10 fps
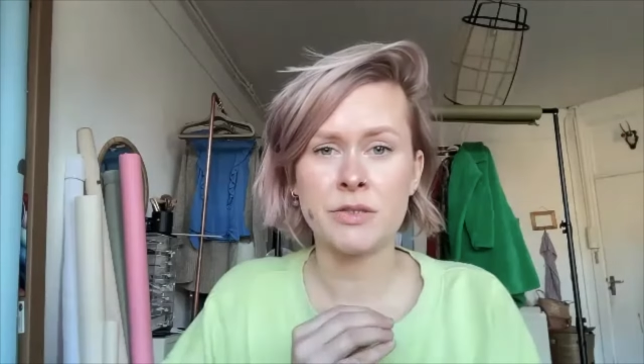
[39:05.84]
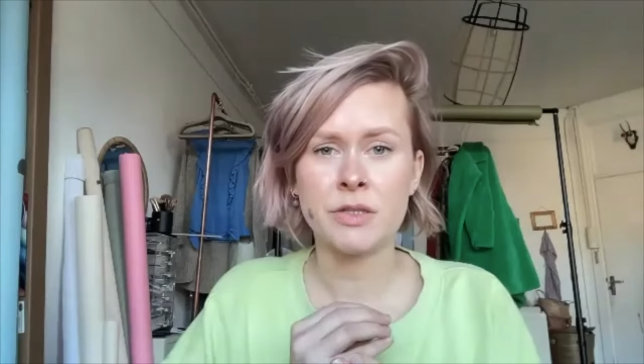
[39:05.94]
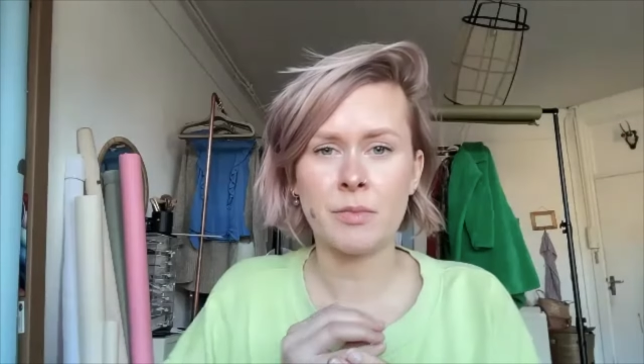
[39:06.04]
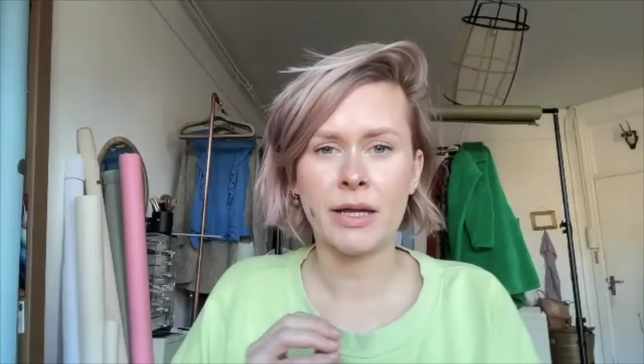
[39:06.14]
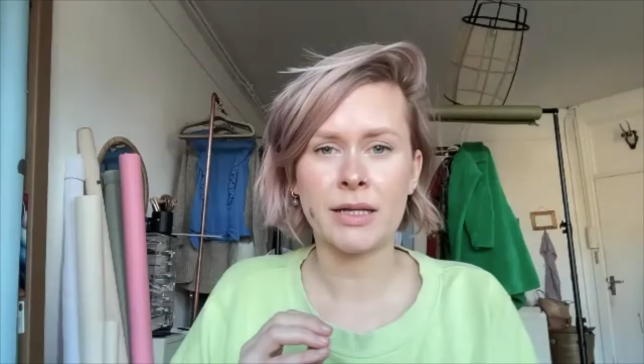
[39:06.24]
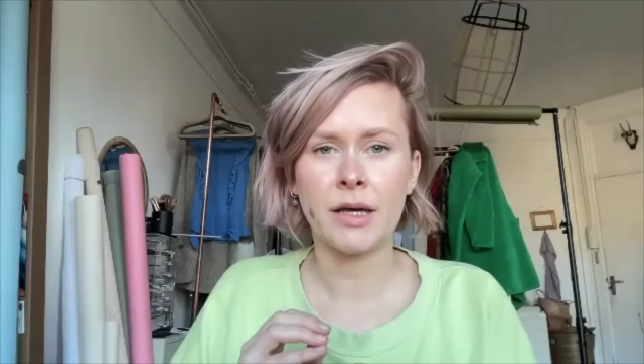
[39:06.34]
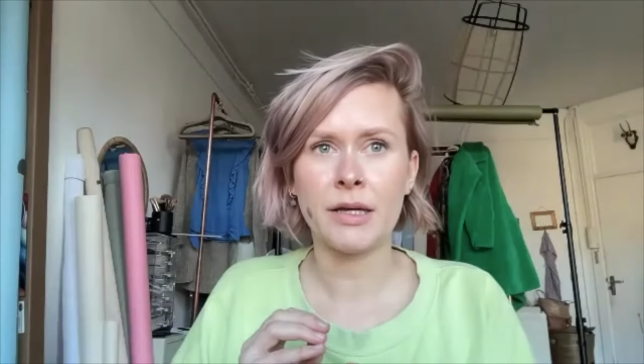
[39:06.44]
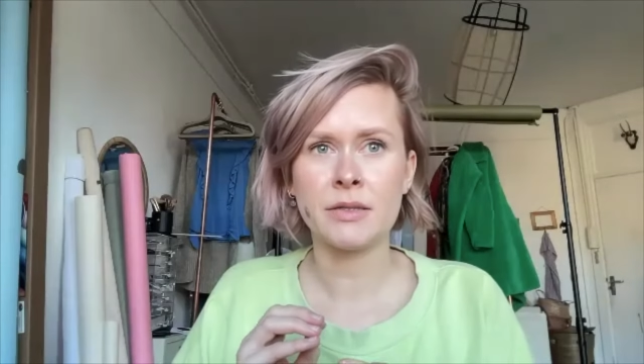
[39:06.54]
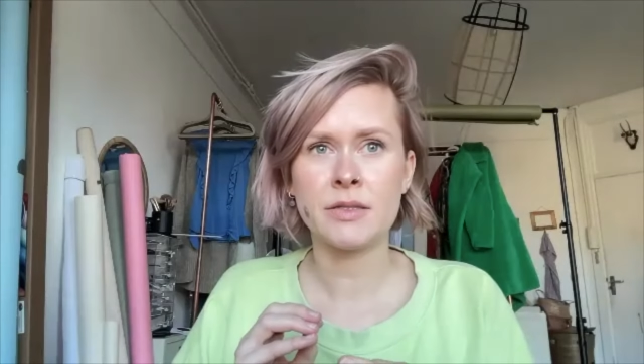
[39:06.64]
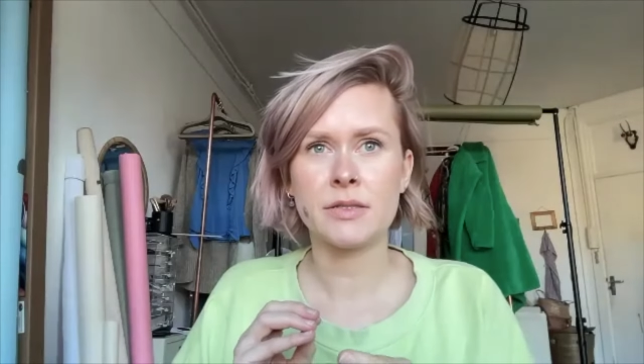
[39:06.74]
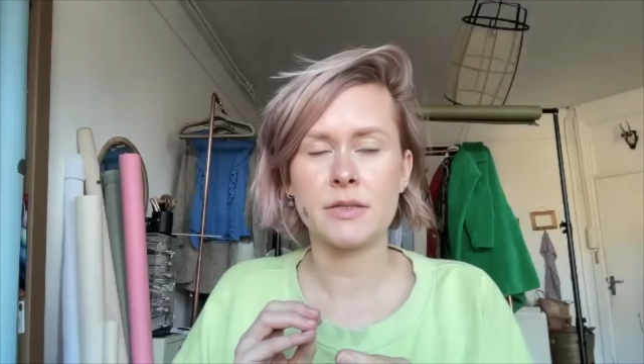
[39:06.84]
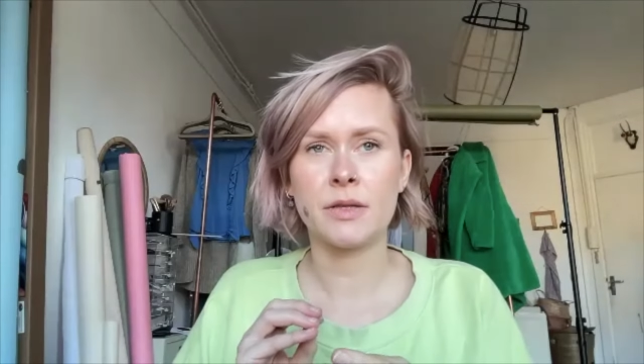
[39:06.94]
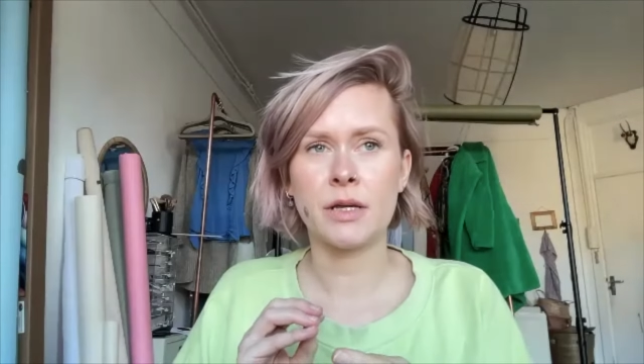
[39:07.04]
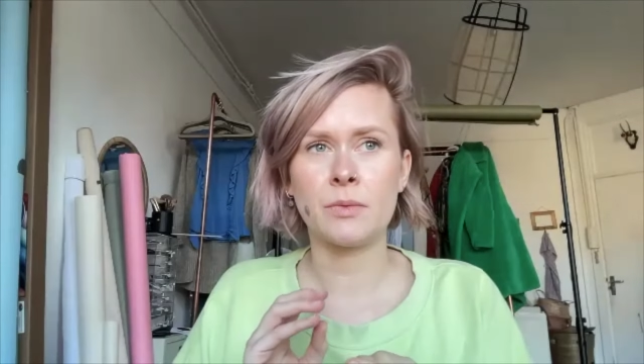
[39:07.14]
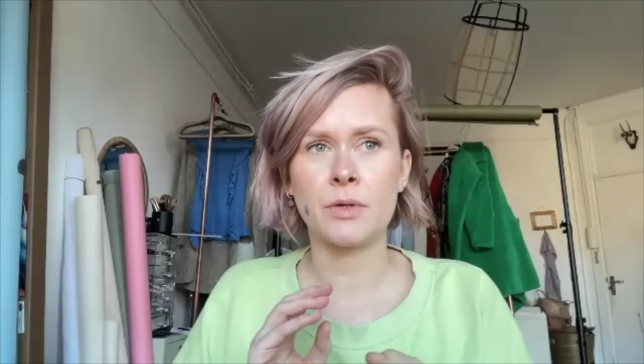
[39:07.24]
to my clients
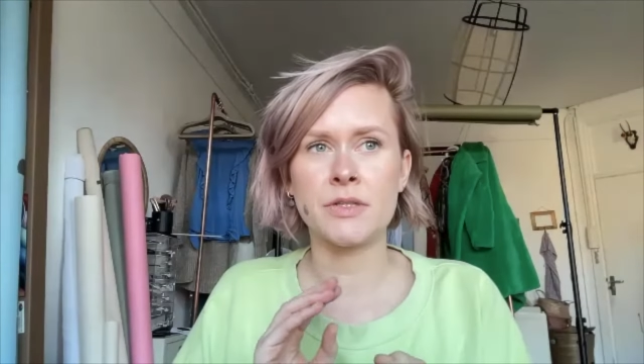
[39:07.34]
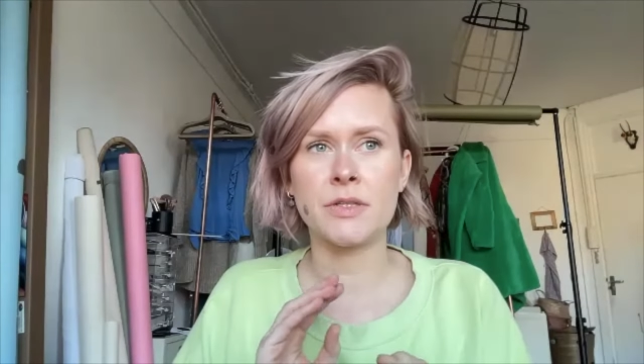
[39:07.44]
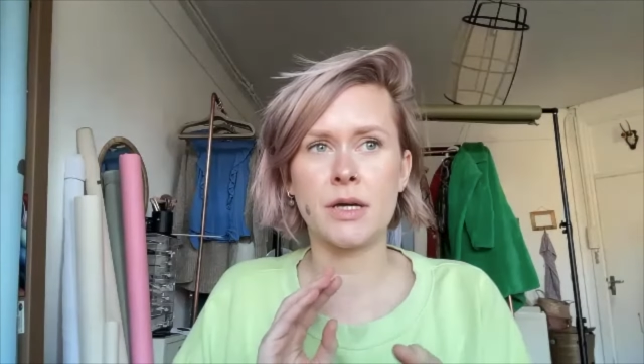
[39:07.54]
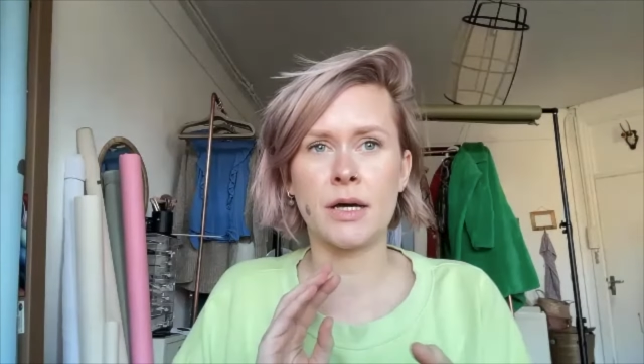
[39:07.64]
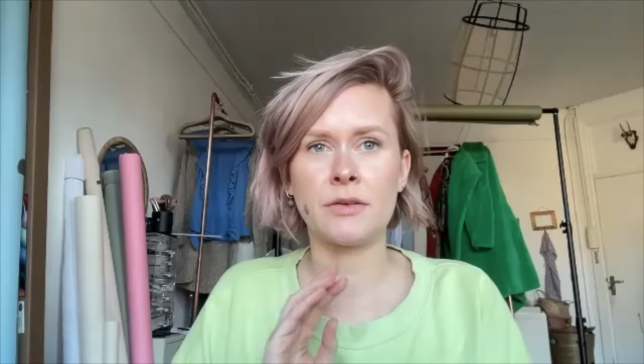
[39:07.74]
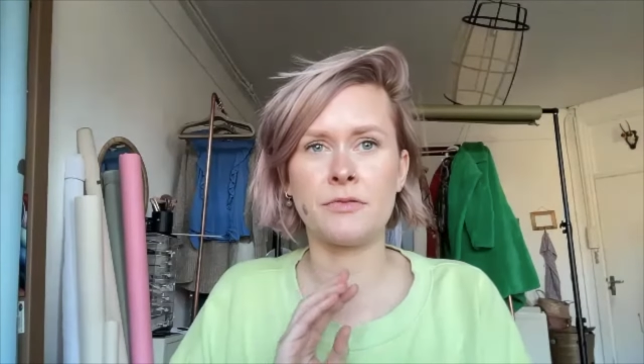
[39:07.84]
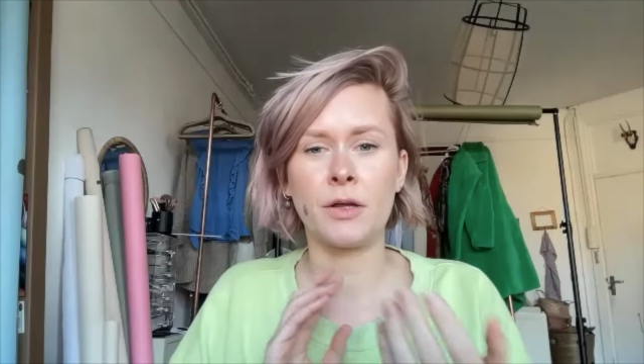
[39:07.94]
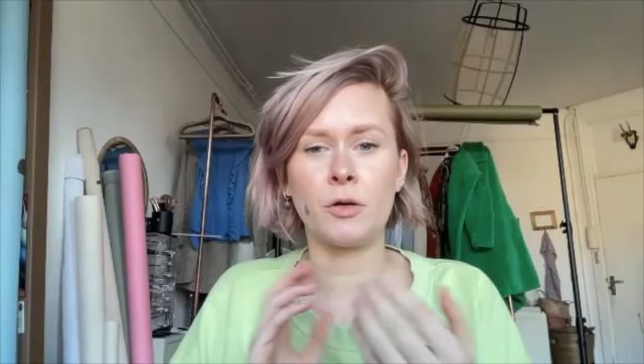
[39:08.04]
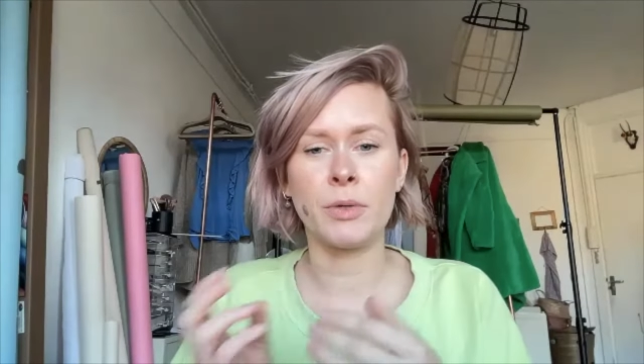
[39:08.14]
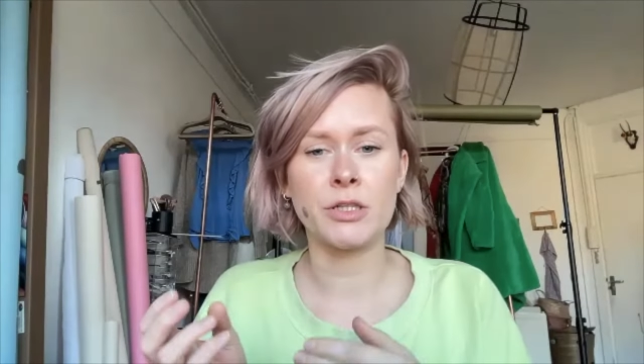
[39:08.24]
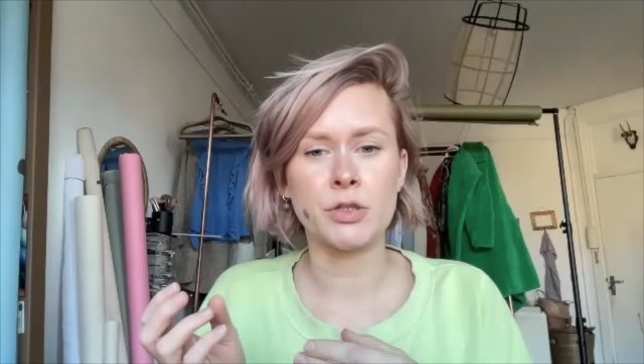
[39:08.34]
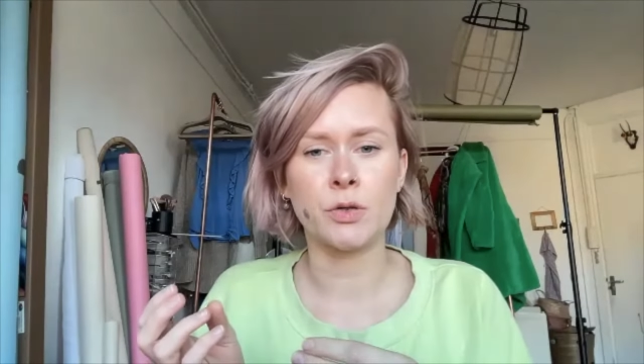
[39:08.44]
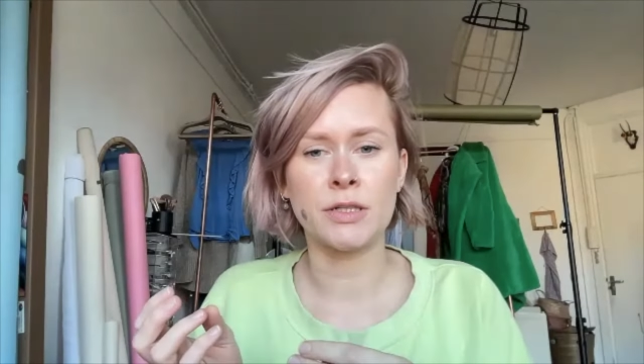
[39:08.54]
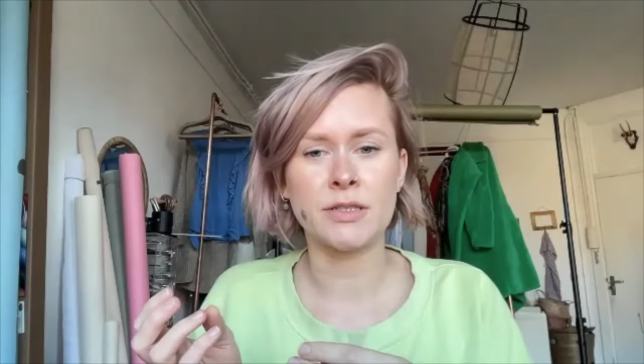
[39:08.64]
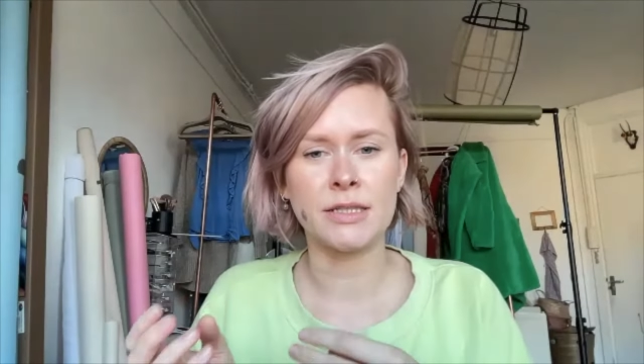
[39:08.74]
there was i fell a bit
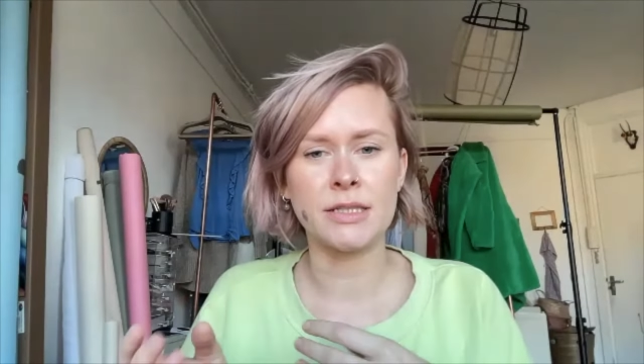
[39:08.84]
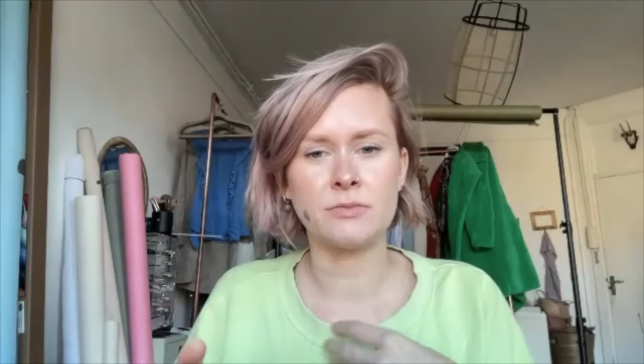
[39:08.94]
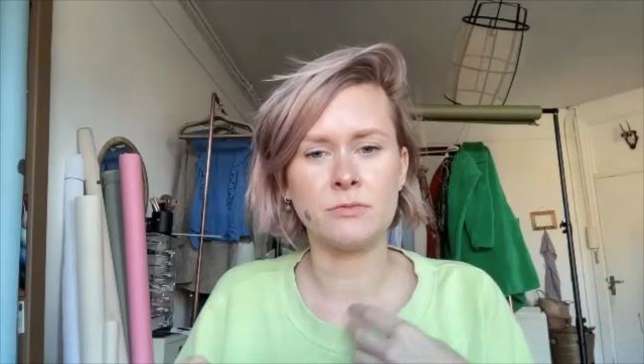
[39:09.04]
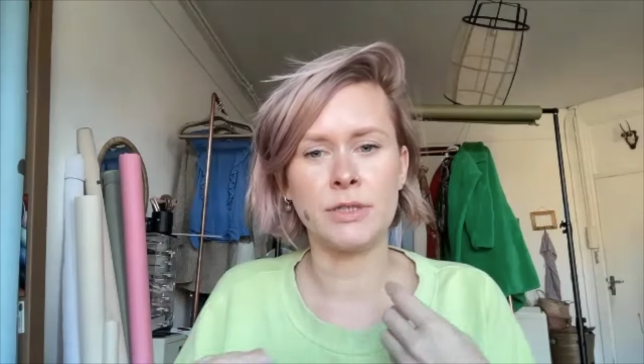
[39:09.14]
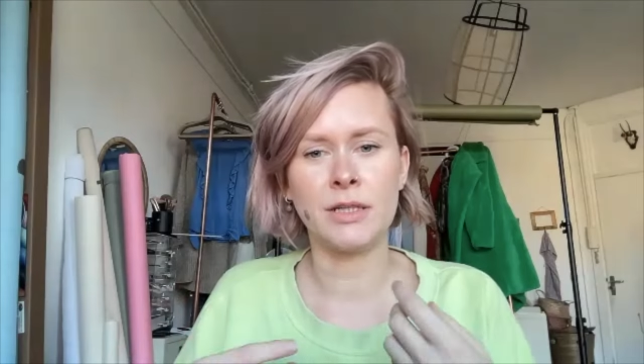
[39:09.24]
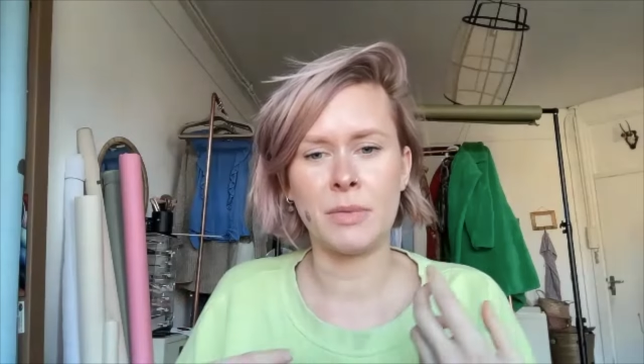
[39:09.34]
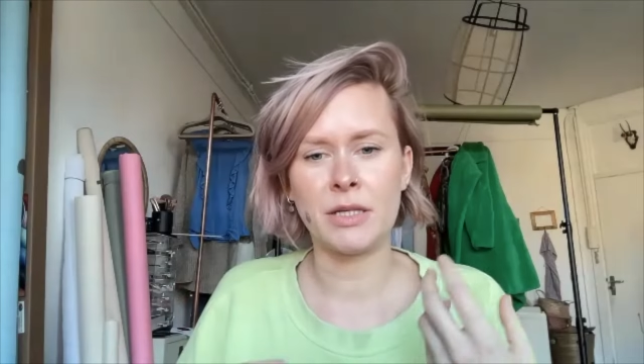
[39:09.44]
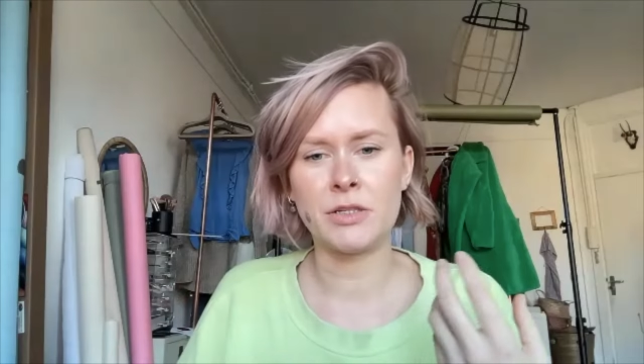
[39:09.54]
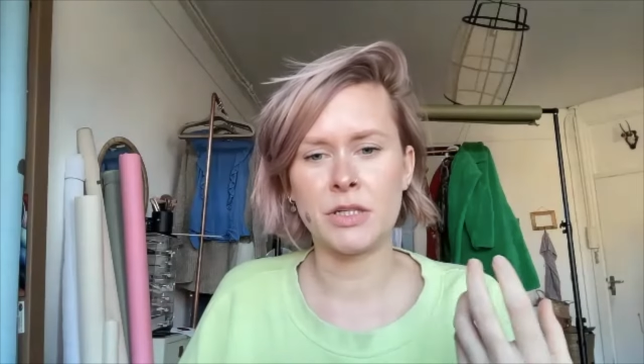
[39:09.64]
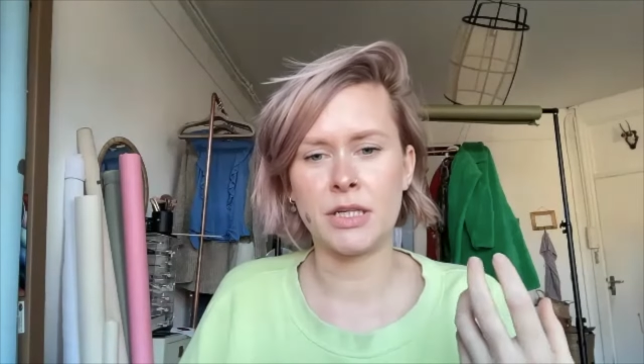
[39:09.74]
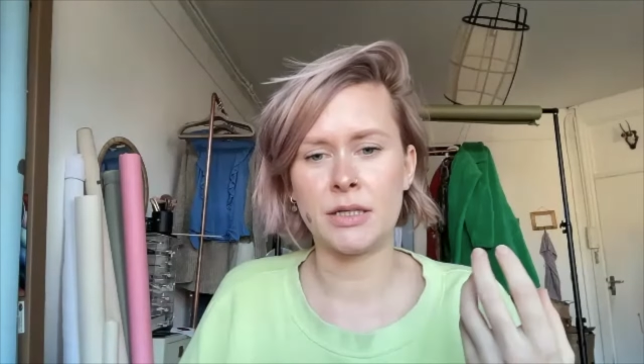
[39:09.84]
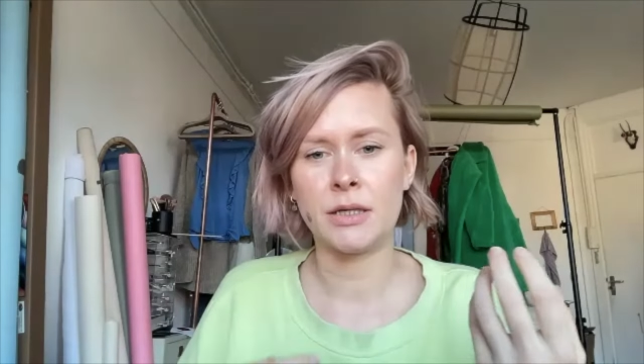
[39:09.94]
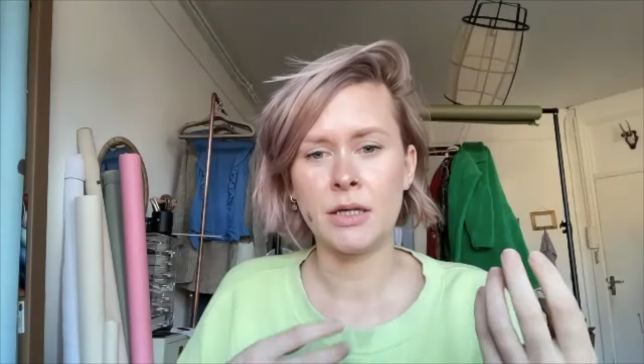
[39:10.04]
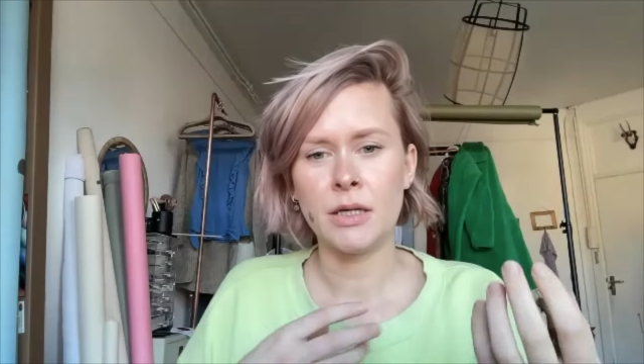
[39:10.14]
short i didn't really mention it